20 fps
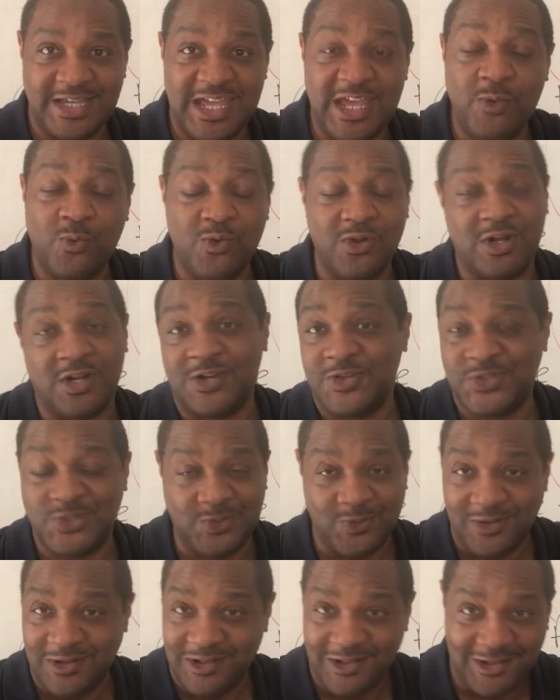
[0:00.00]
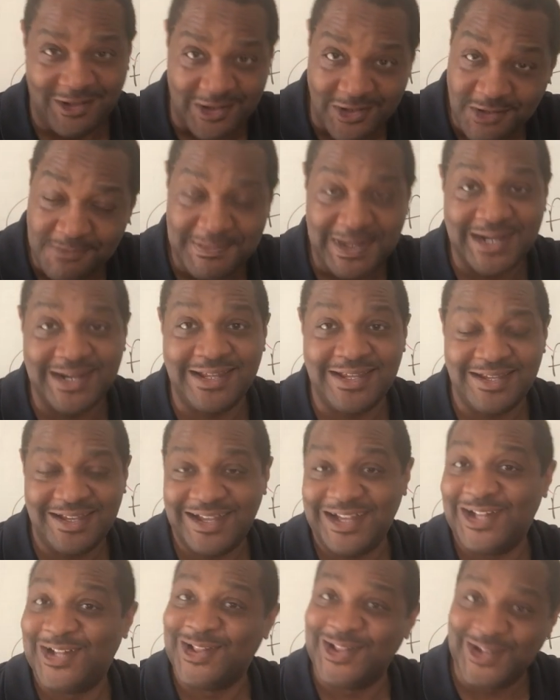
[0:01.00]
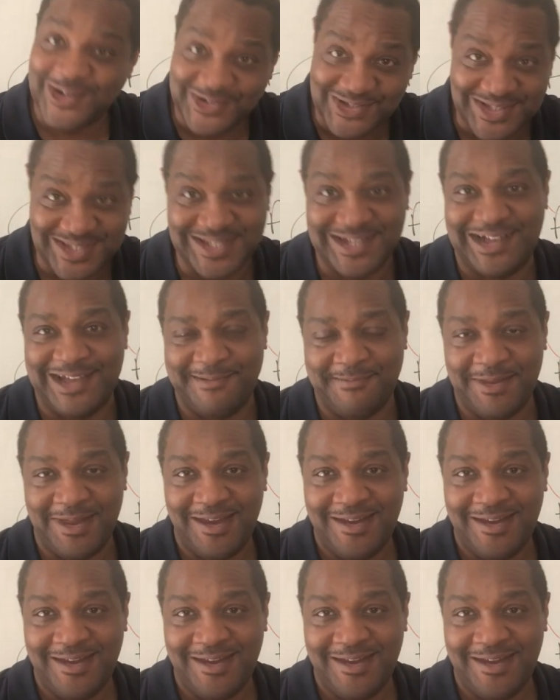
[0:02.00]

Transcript: It will cost you a lot of money, a lot of time.